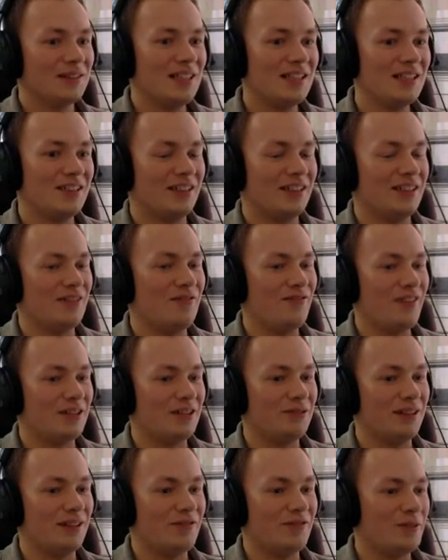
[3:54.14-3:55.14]
That's gonna
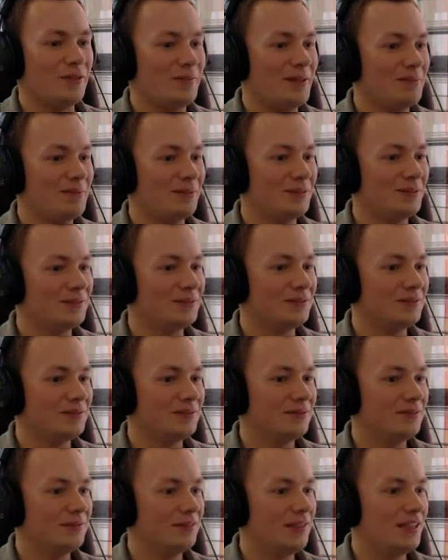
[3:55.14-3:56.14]
infect quite a few people.
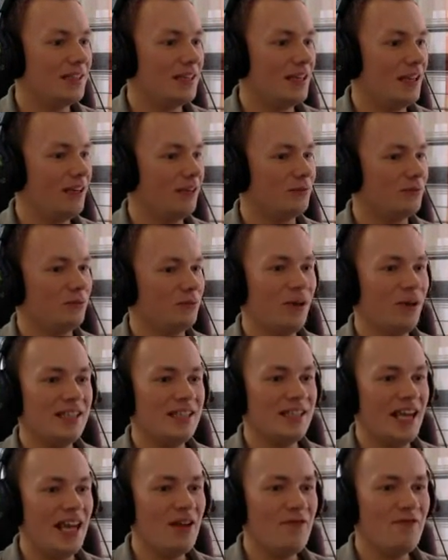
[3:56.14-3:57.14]
It's hang on, why
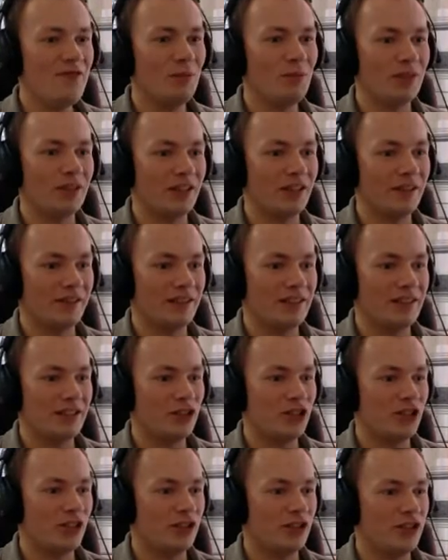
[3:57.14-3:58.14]
is everyone going into
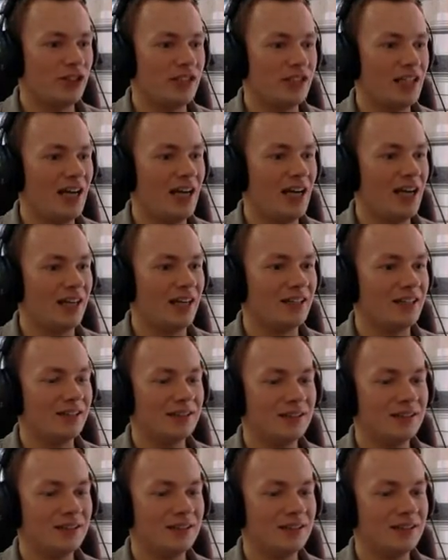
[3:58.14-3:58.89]
the church at dark?